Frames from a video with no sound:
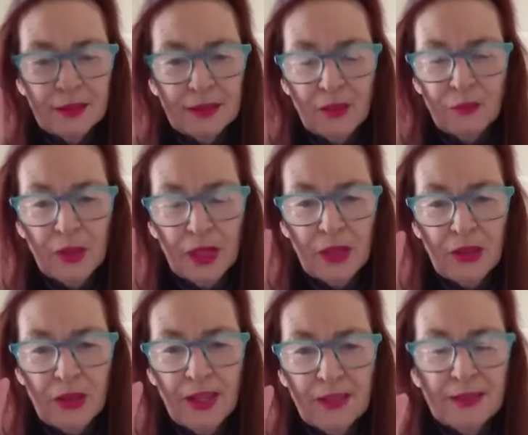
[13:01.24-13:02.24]
and stuff, but I
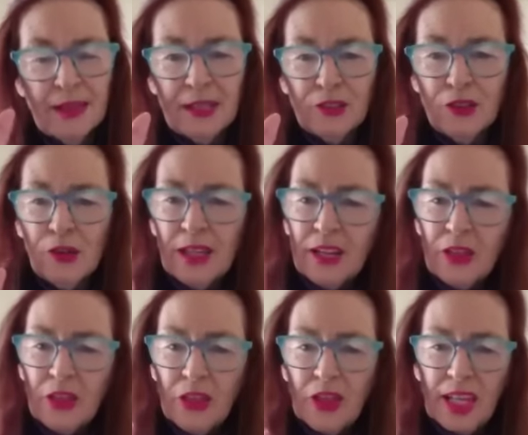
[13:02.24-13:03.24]
think it's actually a
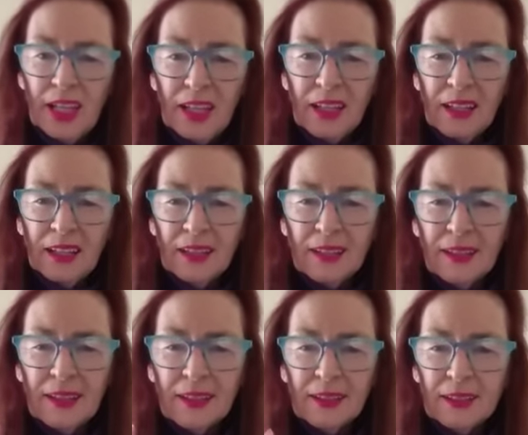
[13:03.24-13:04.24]
thing.
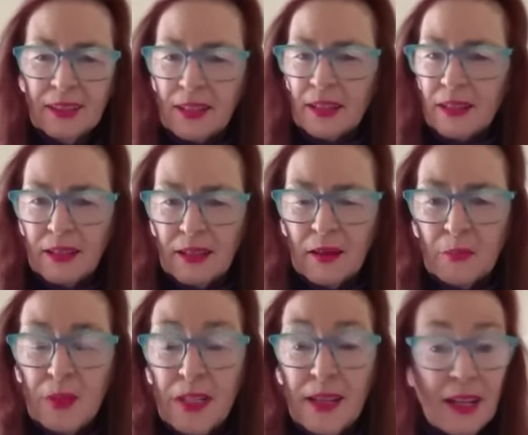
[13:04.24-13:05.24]

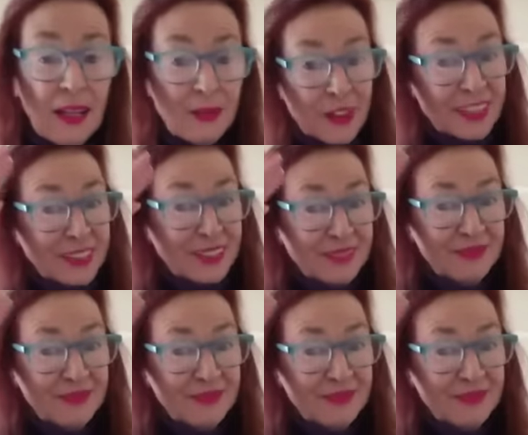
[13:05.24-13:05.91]
But in any event,